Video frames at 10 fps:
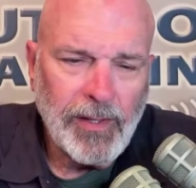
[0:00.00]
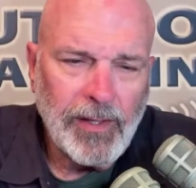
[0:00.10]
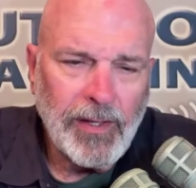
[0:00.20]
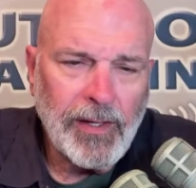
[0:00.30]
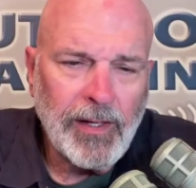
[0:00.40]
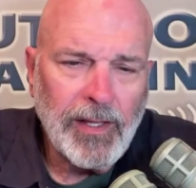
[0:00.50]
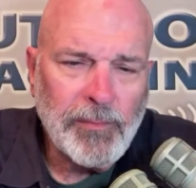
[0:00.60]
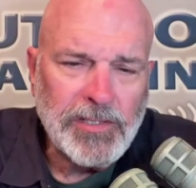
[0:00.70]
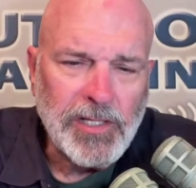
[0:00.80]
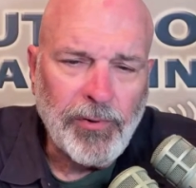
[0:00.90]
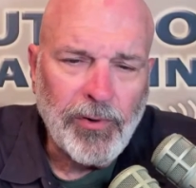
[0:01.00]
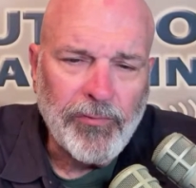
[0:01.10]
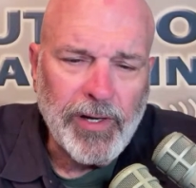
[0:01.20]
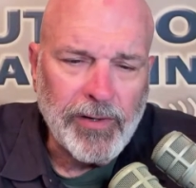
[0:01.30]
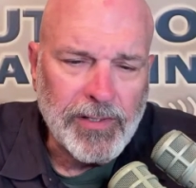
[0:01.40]
Uh, let me jump over
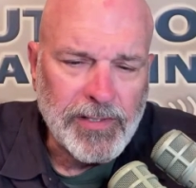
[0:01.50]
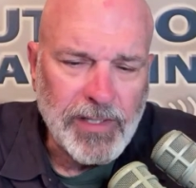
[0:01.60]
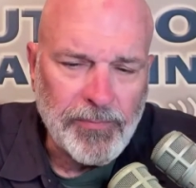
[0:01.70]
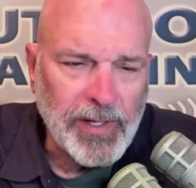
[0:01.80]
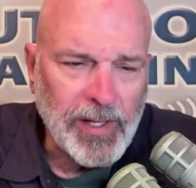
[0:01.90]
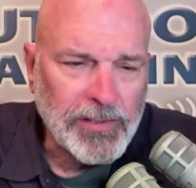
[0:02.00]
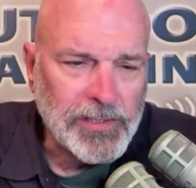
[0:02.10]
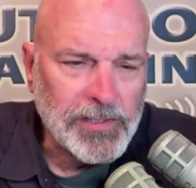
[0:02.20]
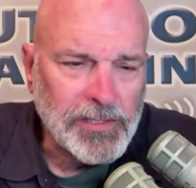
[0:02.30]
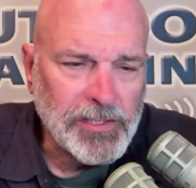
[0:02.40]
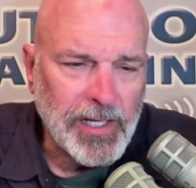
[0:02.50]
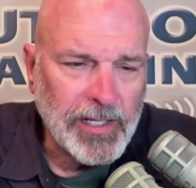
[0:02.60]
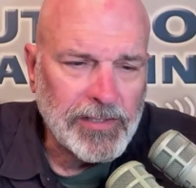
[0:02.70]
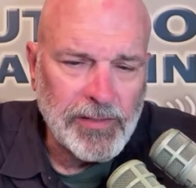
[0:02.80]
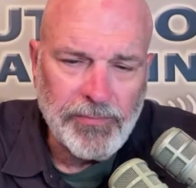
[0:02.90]
here to something else just to check
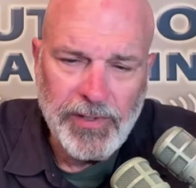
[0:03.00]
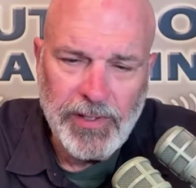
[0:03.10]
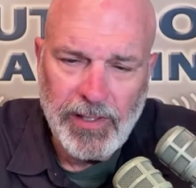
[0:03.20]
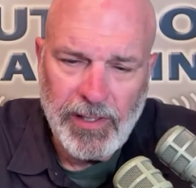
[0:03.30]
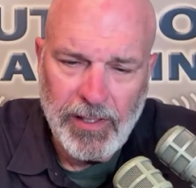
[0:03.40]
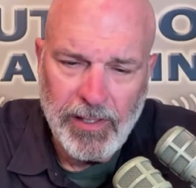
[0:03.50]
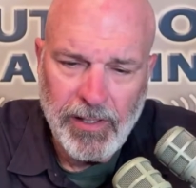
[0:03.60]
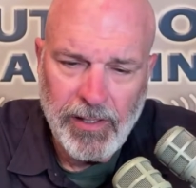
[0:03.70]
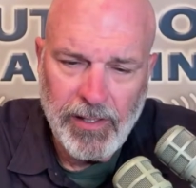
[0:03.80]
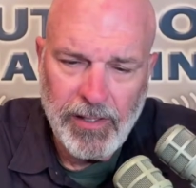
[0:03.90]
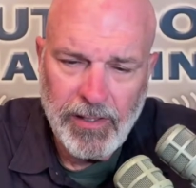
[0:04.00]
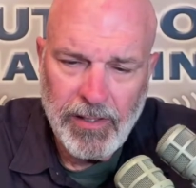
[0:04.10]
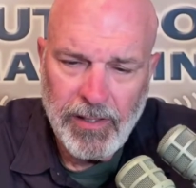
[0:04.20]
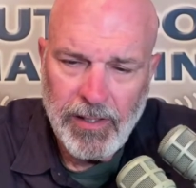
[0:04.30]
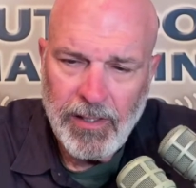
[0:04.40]
something here.
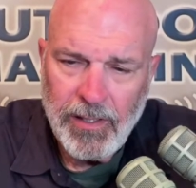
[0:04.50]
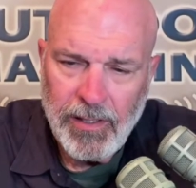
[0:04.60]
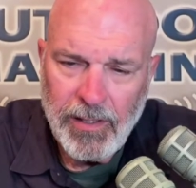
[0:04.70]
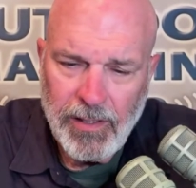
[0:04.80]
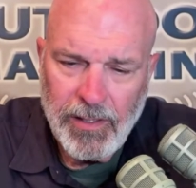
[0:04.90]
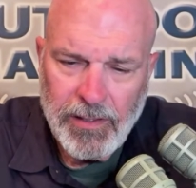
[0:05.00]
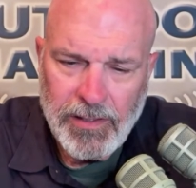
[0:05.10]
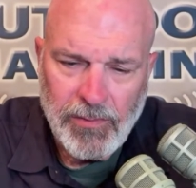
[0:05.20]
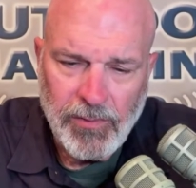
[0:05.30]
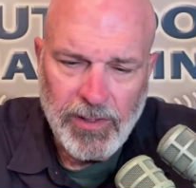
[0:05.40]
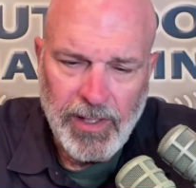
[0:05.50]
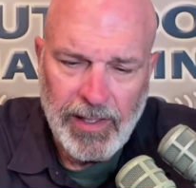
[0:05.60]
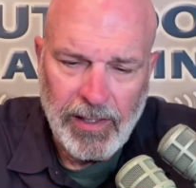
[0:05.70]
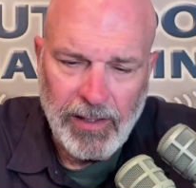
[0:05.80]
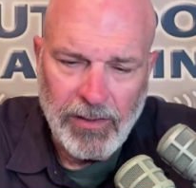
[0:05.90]
See what
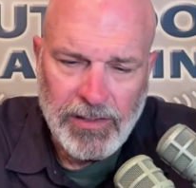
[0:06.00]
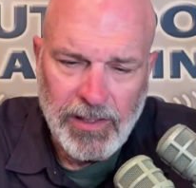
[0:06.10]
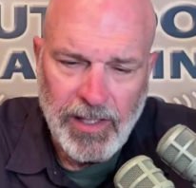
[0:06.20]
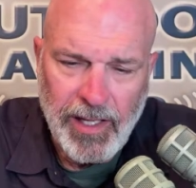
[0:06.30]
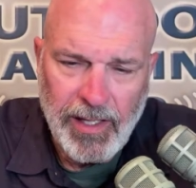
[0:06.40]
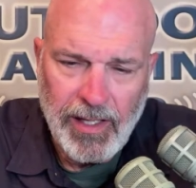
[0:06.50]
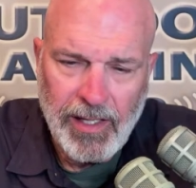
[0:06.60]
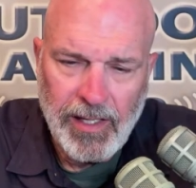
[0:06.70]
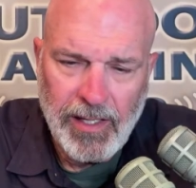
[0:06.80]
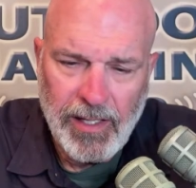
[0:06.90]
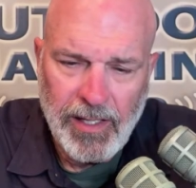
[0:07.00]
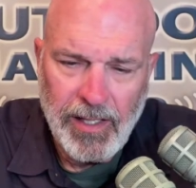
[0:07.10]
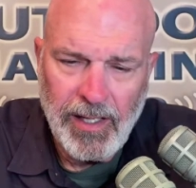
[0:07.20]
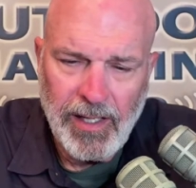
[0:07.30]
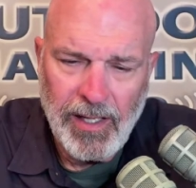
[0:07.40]
that looks like.
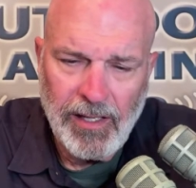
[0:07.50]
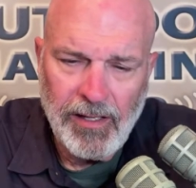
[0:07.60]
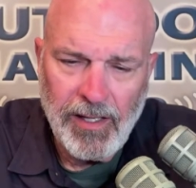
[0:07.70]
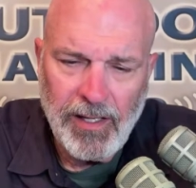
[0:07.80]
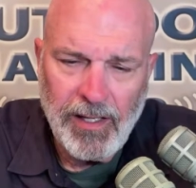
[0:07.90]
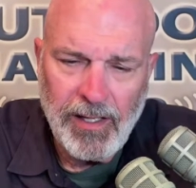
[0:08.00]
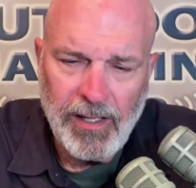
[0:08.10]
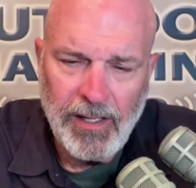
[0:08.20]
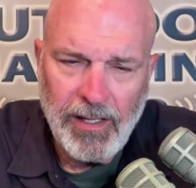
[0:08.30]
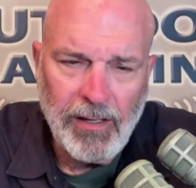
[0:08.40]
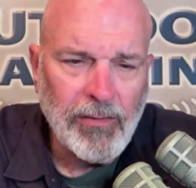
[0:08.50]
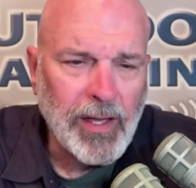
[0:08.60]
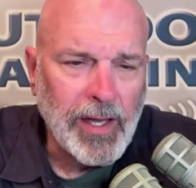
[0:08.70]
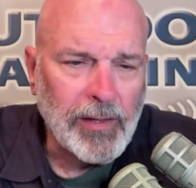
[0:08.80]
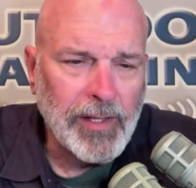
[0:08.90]
Yeah.
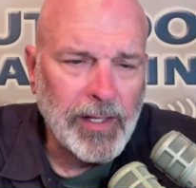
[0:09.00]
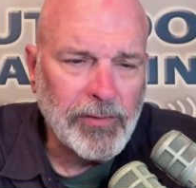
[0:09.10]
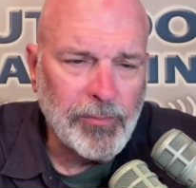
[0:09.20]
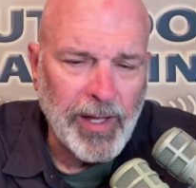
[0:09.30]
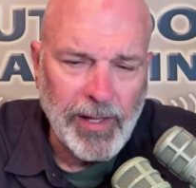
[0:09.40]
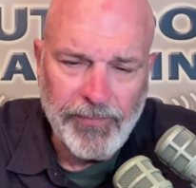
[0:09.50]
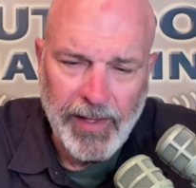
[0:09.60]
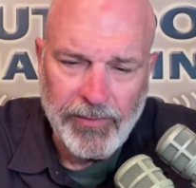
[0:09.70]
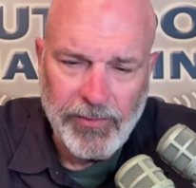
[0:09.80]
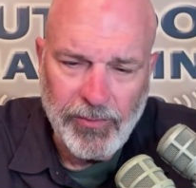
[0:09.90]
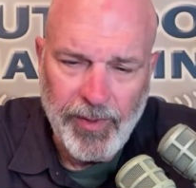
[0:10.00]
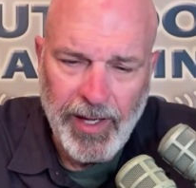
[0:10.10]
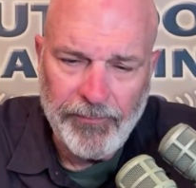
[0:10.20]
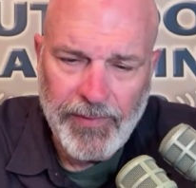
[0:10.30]
Okay. Not too bad. Not too bad.